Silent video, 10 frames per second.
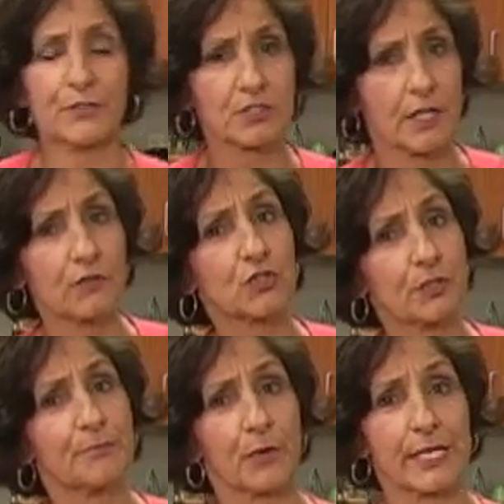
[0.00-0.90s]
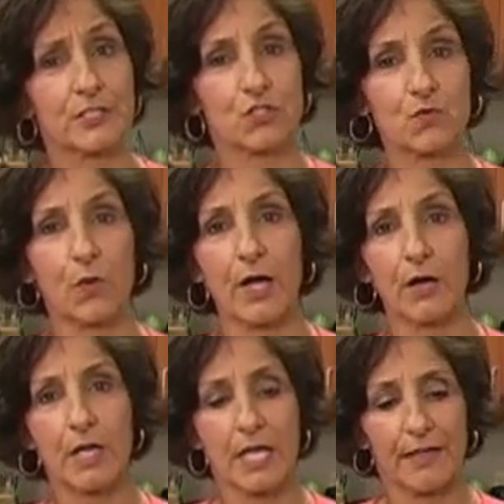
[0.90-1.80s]
There's other good brands as
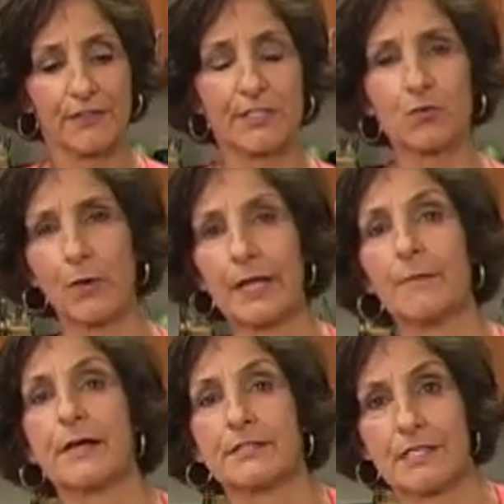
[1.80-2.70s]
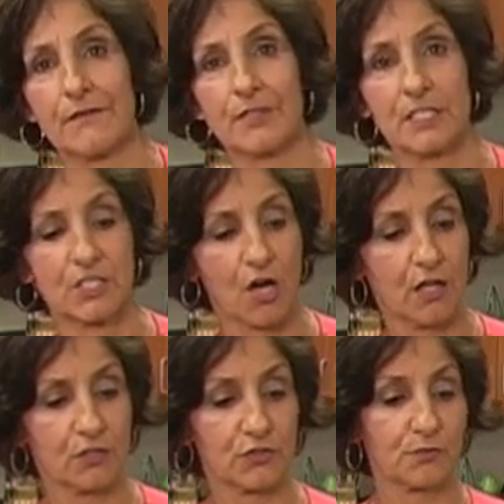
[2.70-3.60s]
well. This ran about
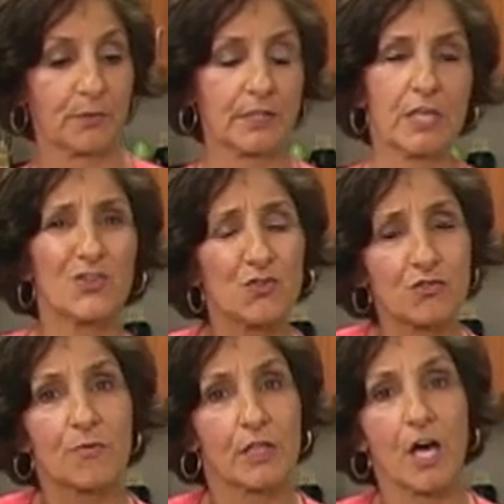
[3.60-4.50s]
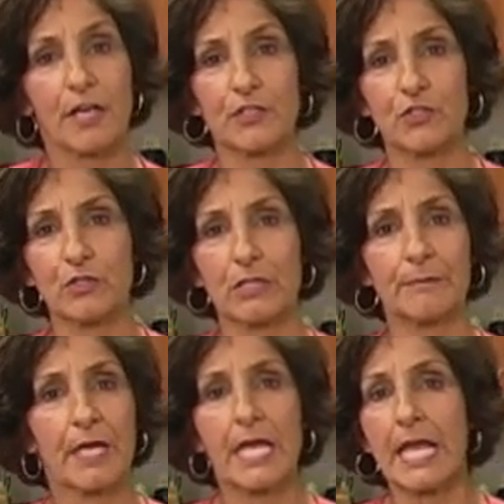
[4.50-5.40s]
$70, but they use them a lot in Europe.